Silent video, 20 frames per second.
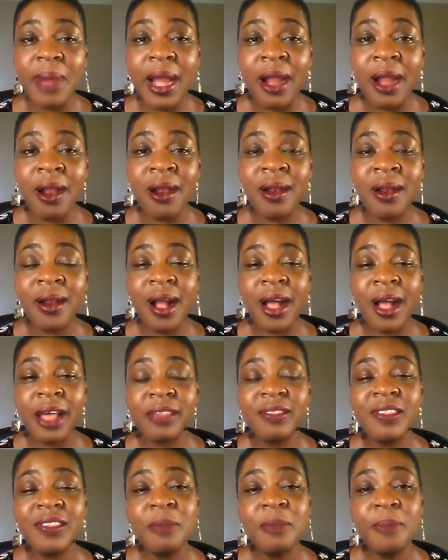our
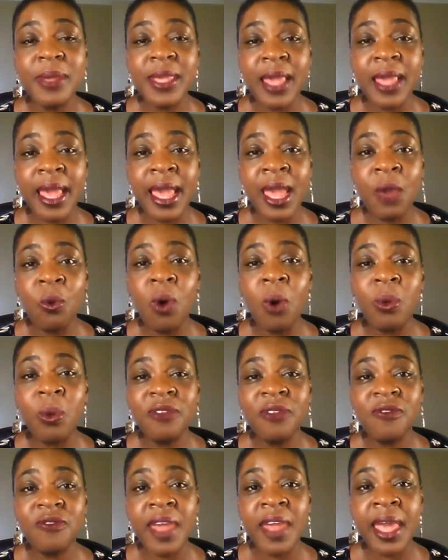CPA, what
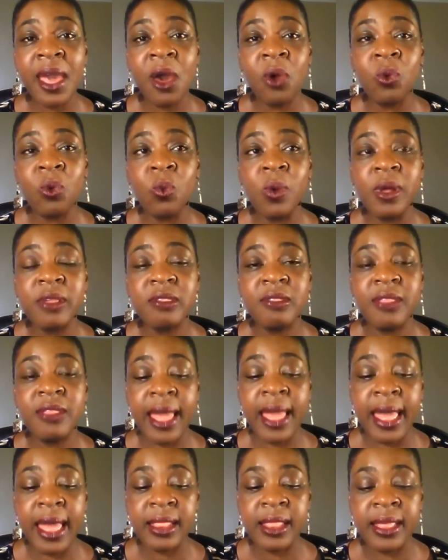we found was
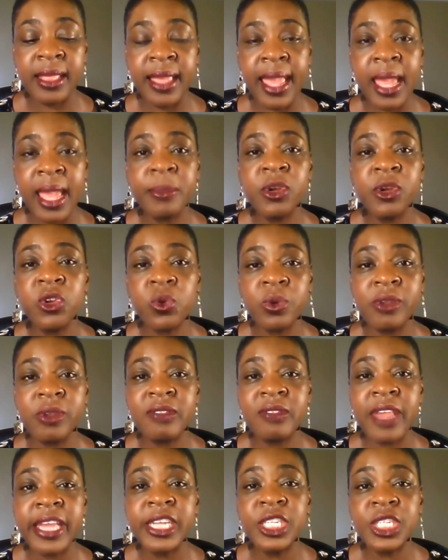that the
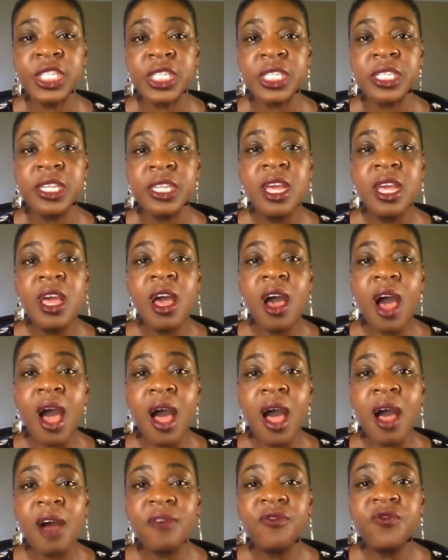amortization
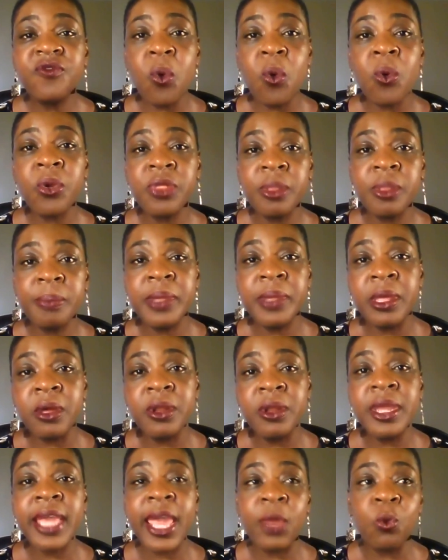for the
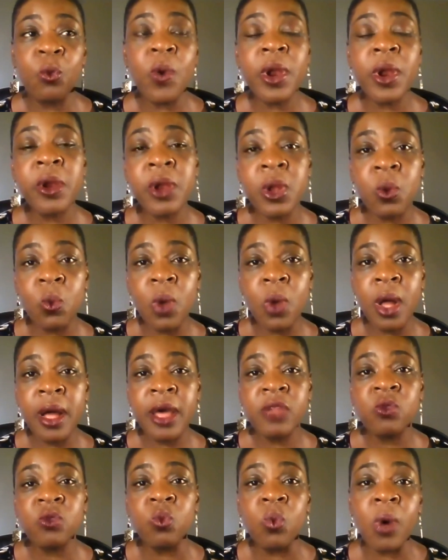building and where it
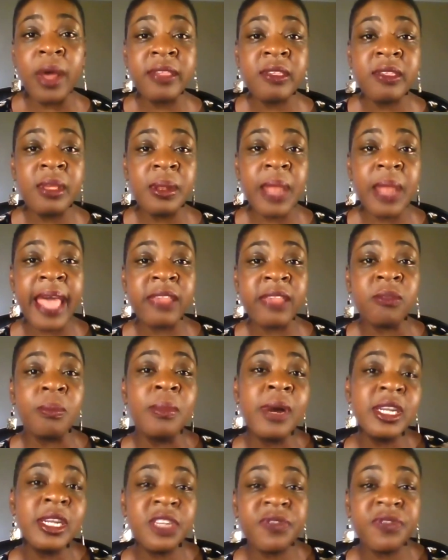wasn't as
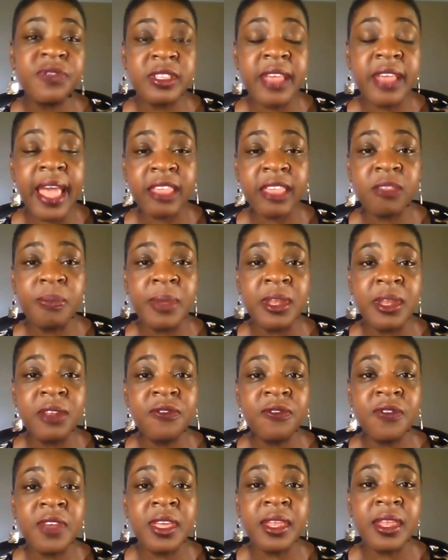much of a tax
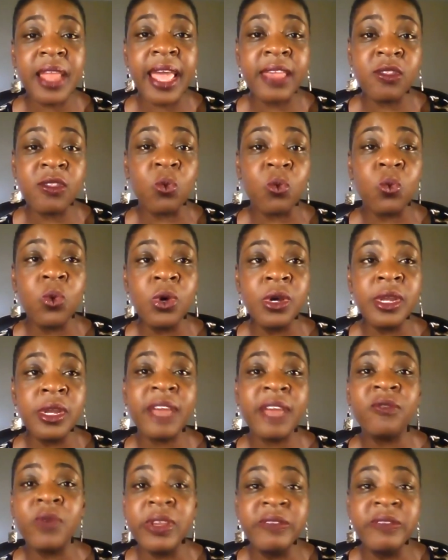benefit as it would
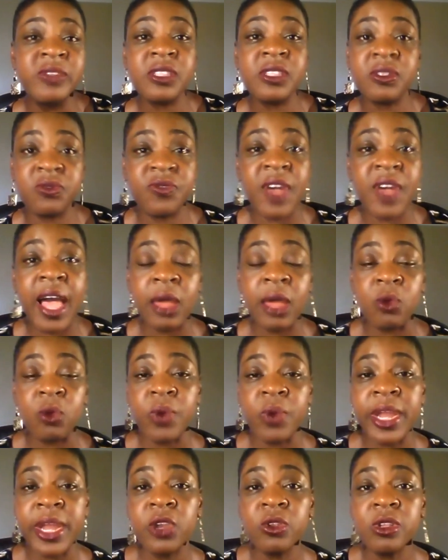if we just filed
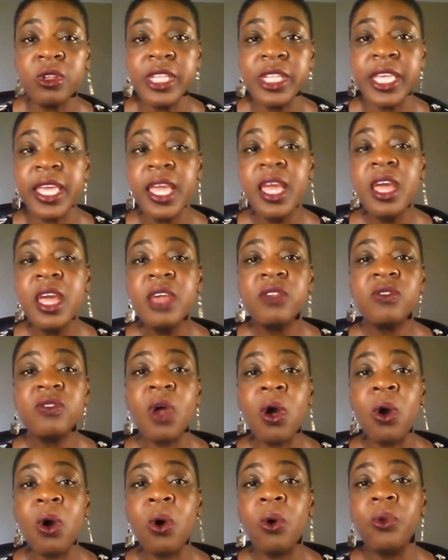regularly.
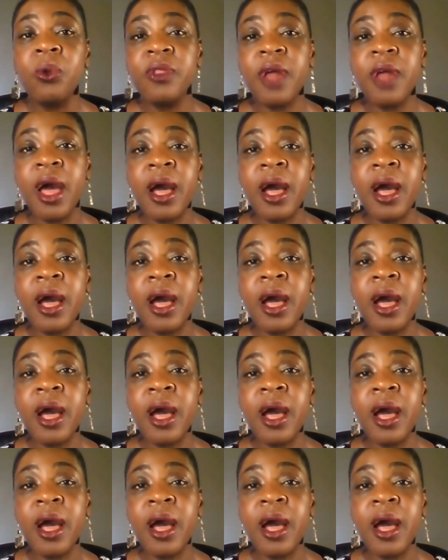So